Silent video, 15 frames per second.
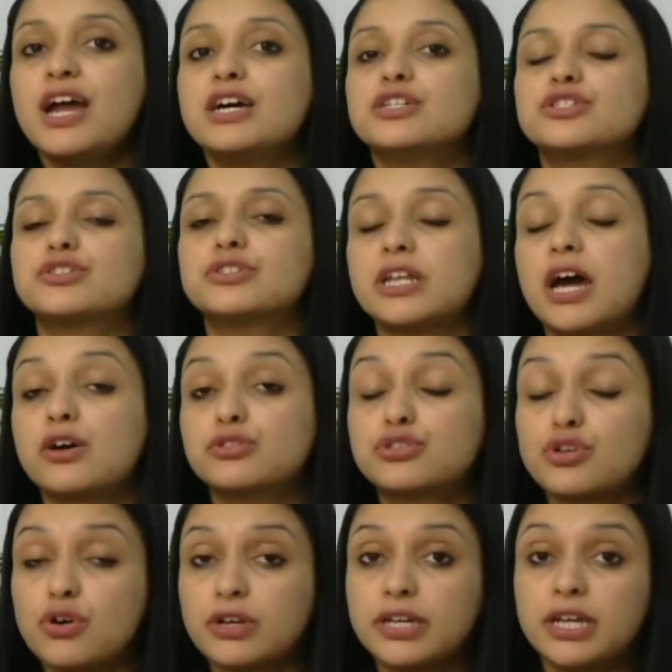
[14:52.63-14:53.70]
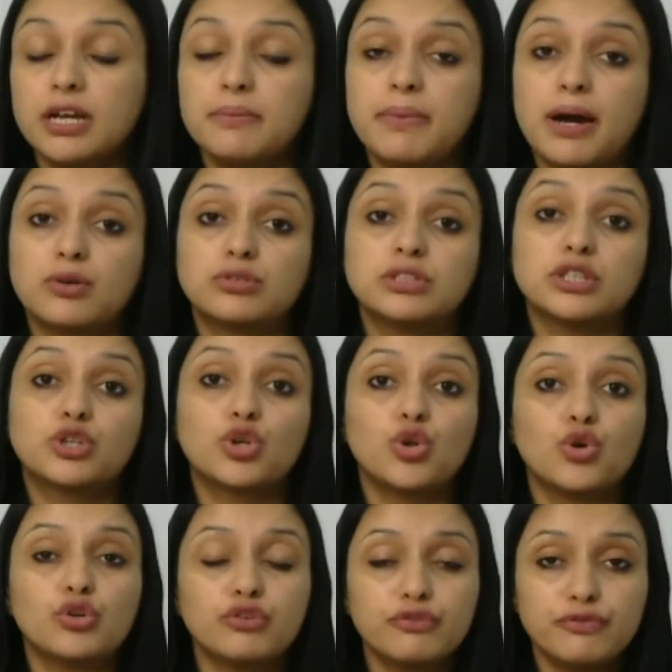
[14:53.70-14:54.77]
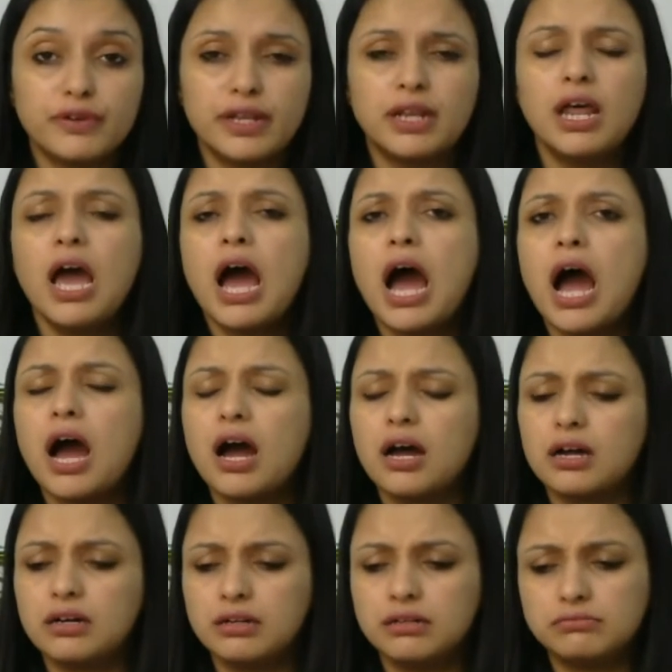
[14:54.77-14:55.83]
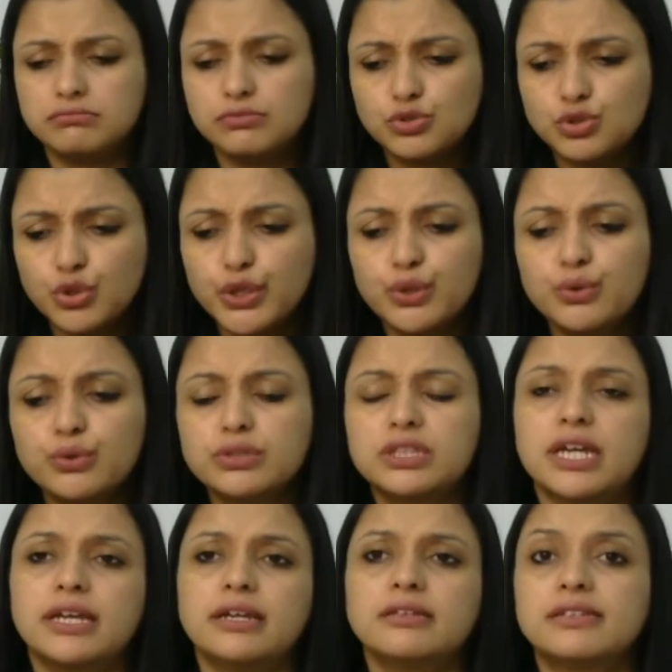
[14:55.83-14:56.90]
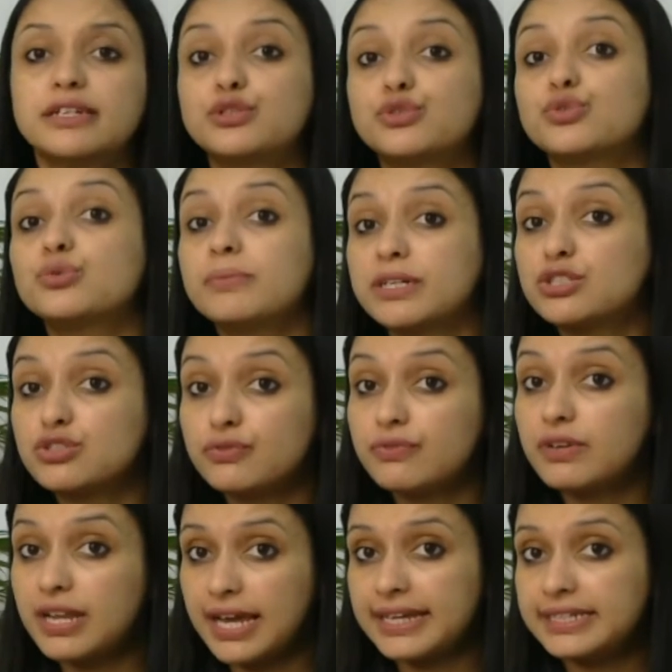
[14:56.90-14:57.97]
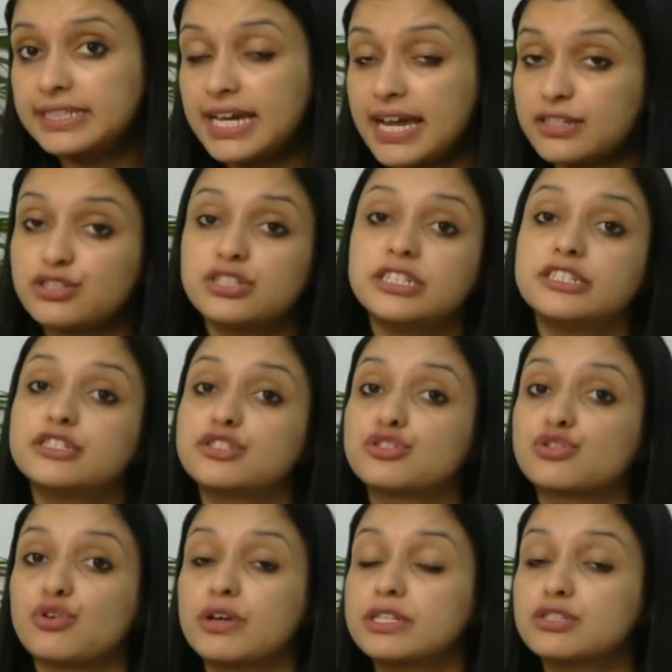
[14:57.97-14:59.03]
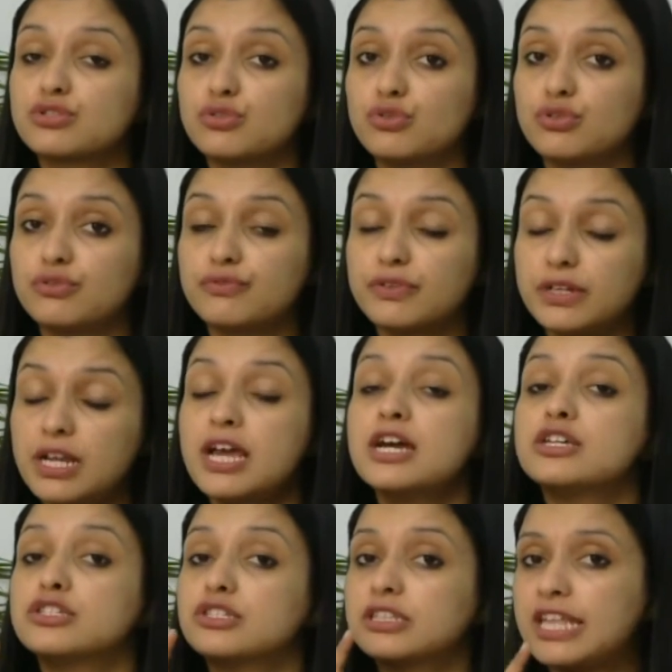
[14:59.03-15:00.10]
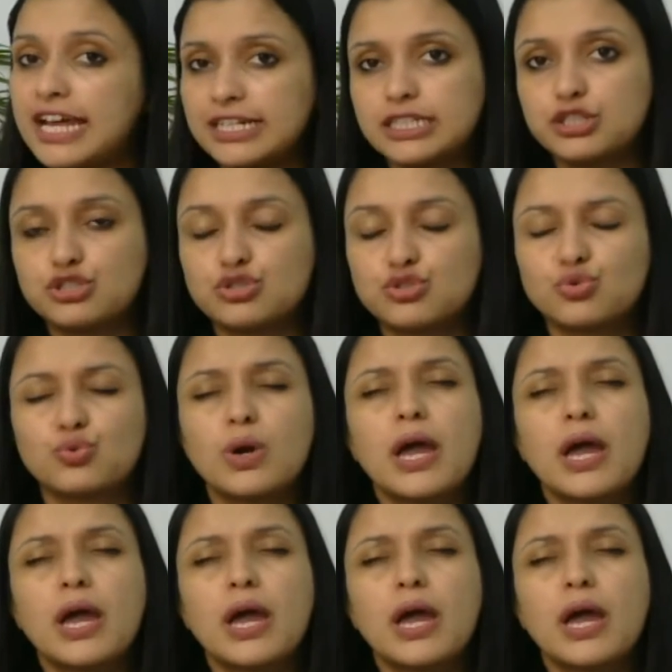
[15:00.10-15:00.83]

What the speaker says: So now talking about the chlorophyll, do you think that too much of light actually destroys chlorophyll? So that is true.